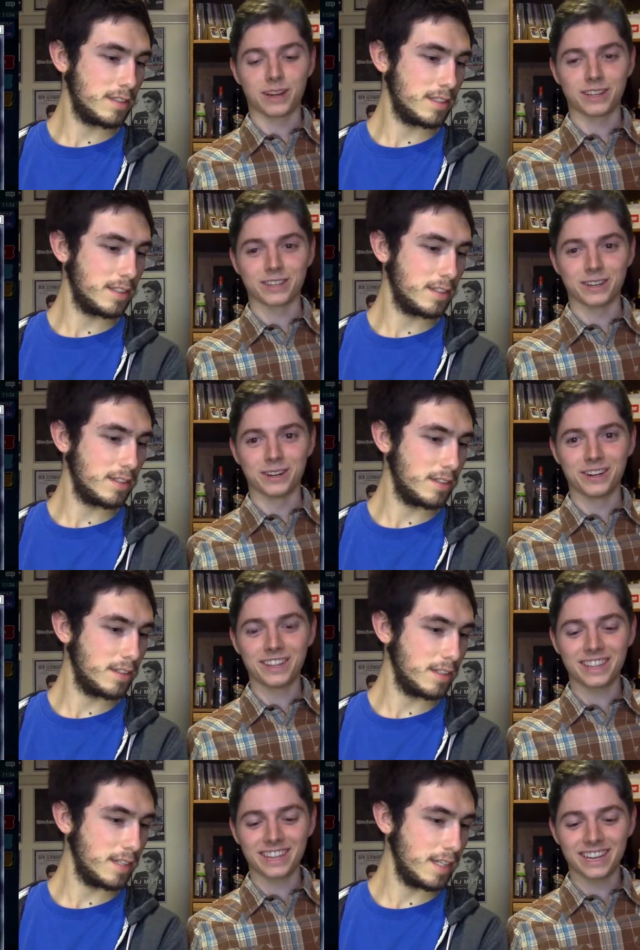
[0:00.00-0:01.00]
Speaker 1: Whale's
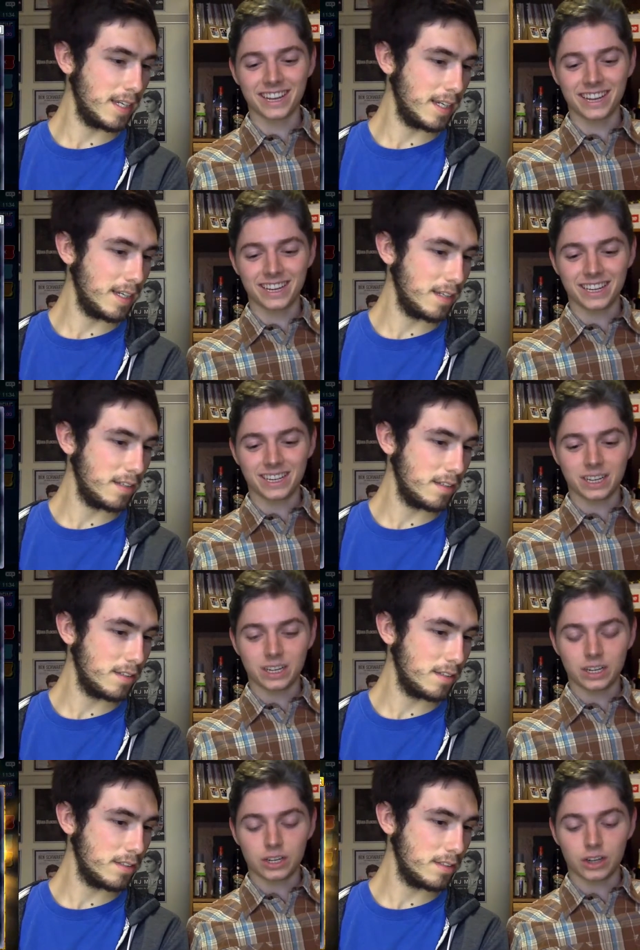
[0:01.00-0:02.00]
Oath, and
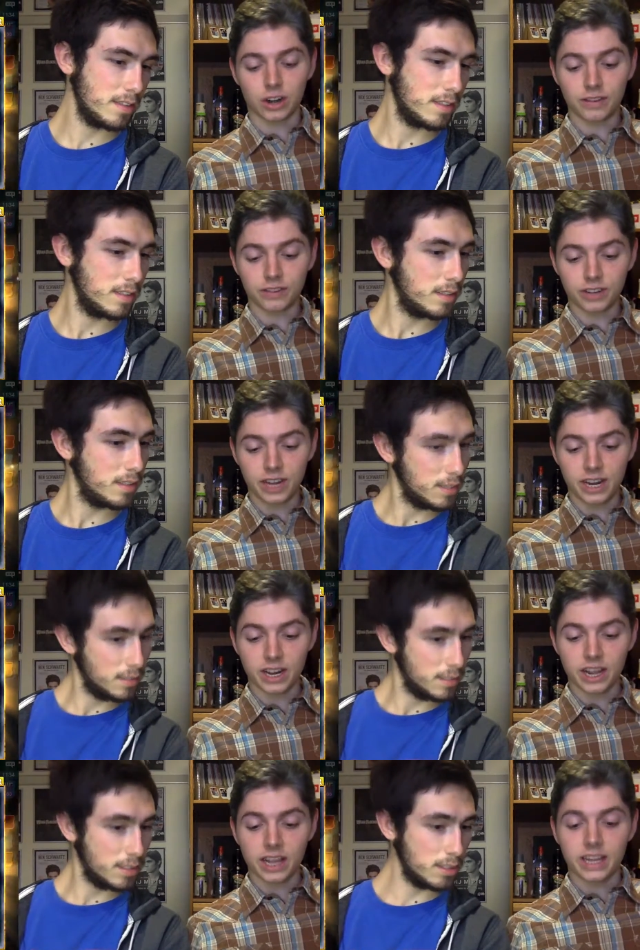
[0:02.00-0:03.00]
Shard of Greed.
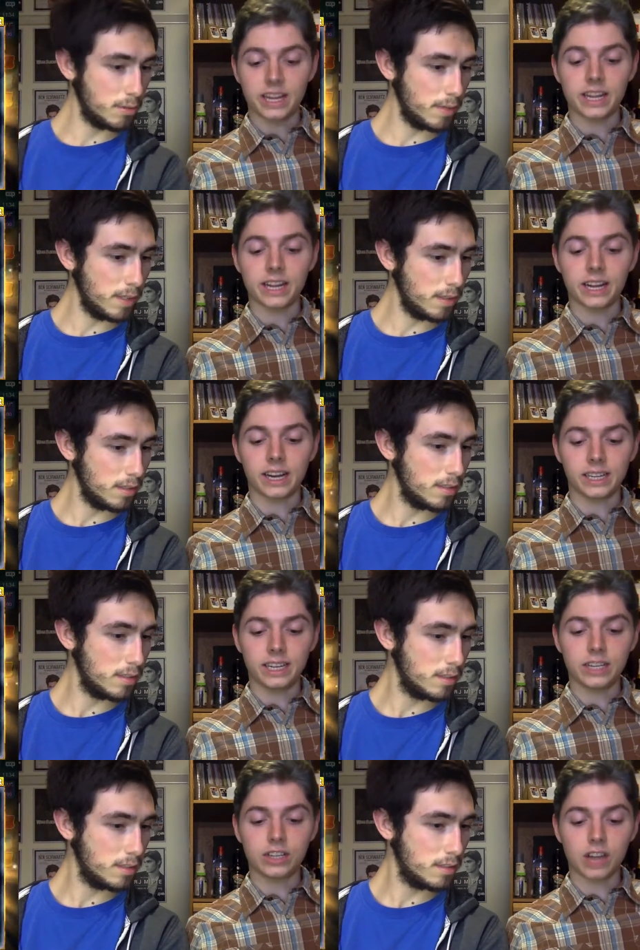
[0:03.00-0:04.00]
Super rare.
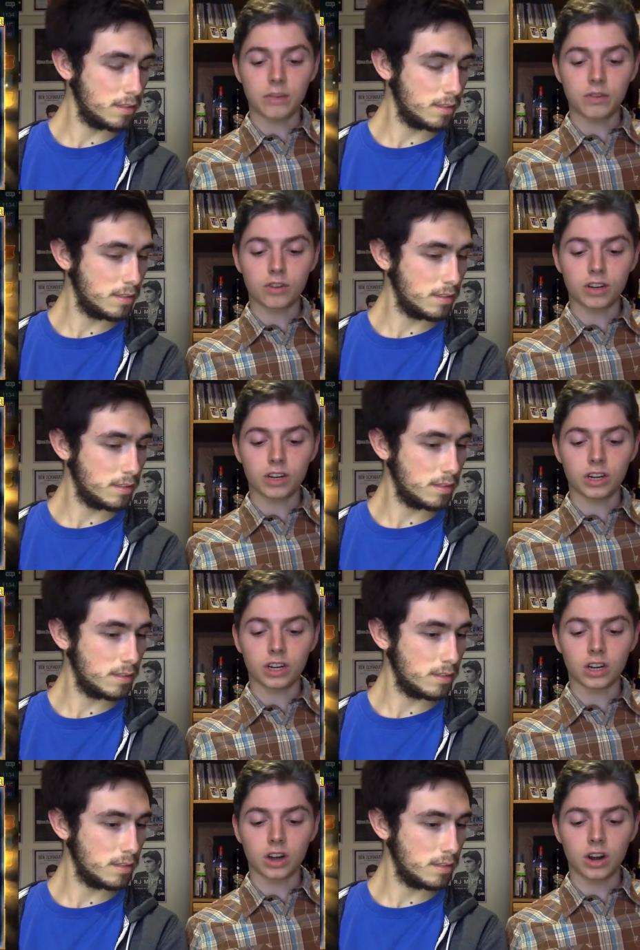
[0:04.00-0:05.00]
Each time you draw
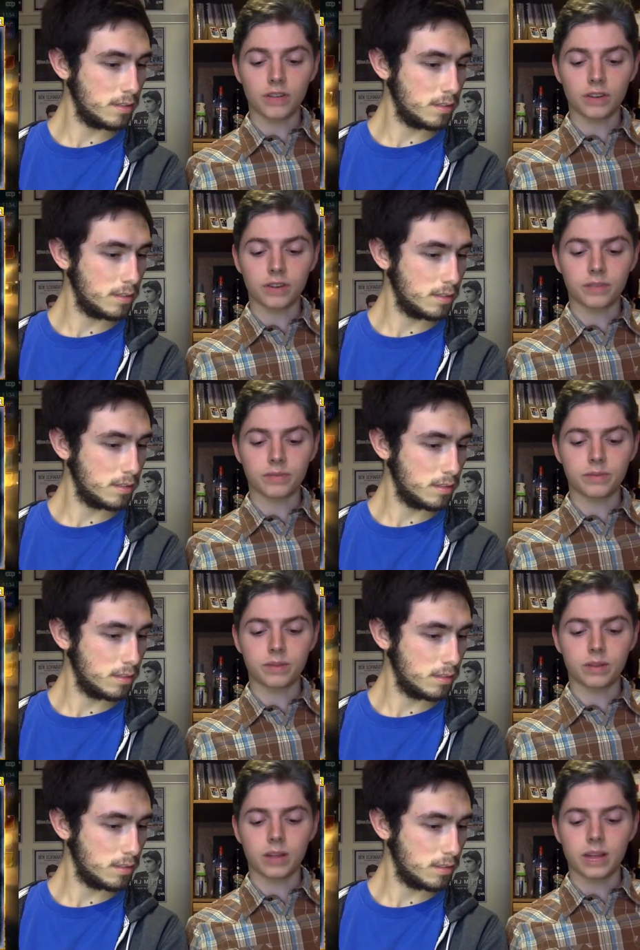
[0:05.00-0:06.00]
a card for your,
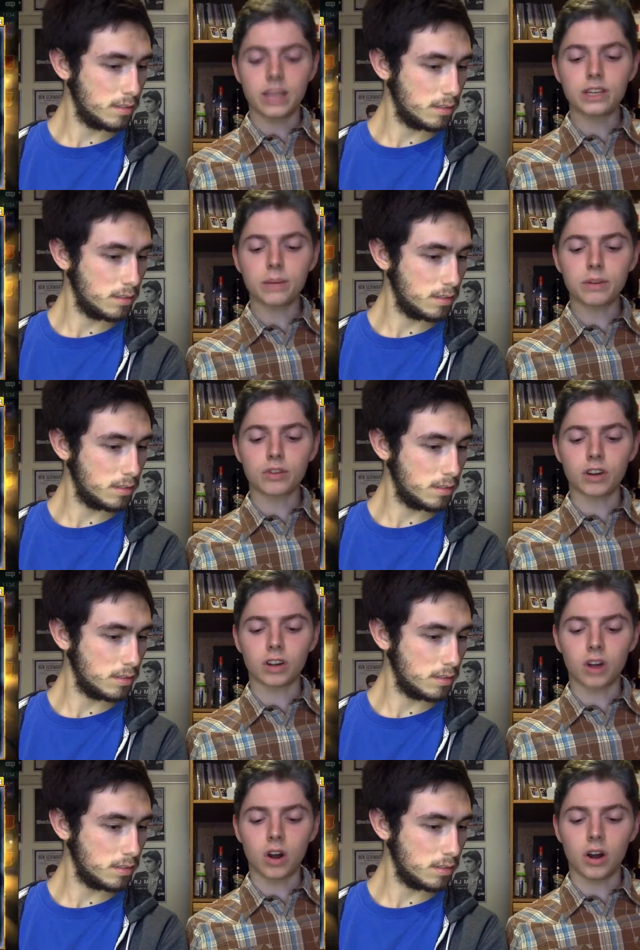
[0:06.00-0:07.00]
each time you draw a
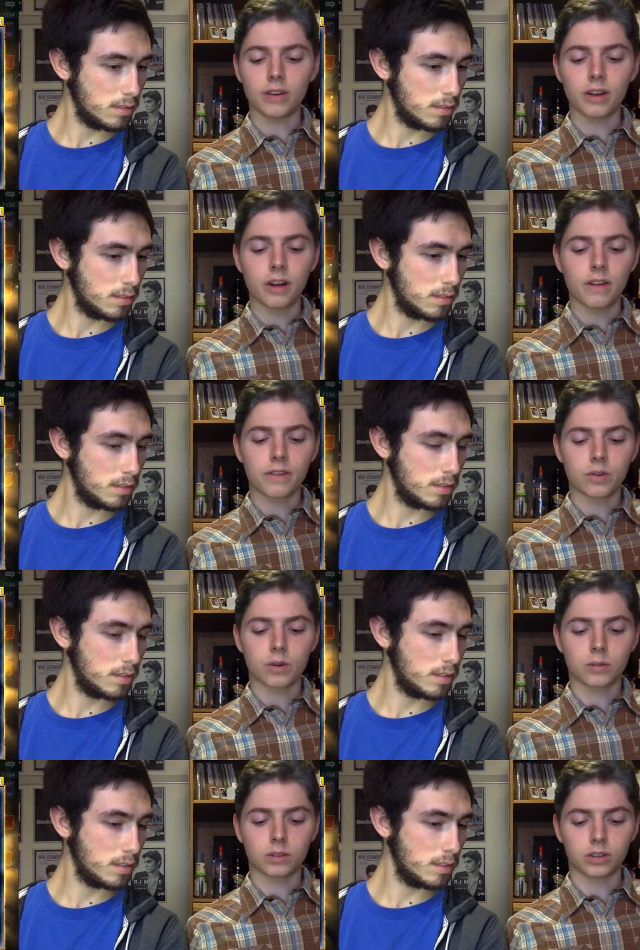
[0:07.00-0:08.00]
card for your
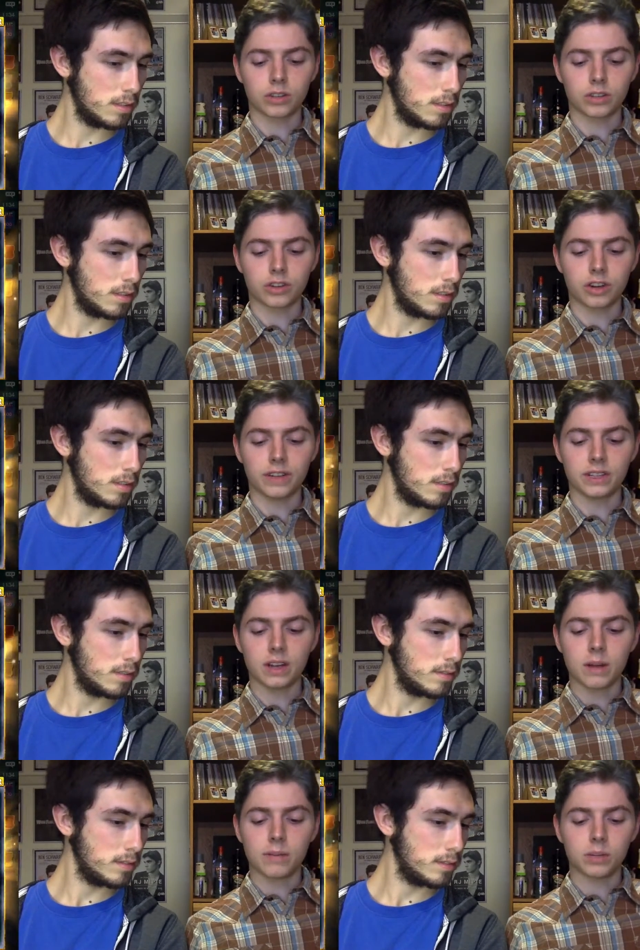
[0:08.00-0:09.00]
normal draw in your draw phase,
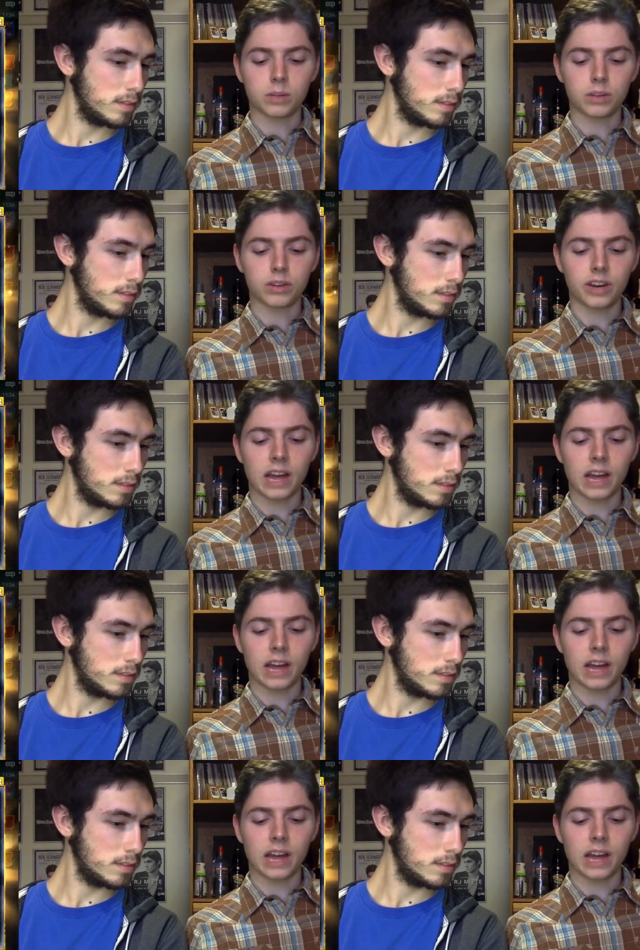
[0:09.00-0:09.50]
place one greed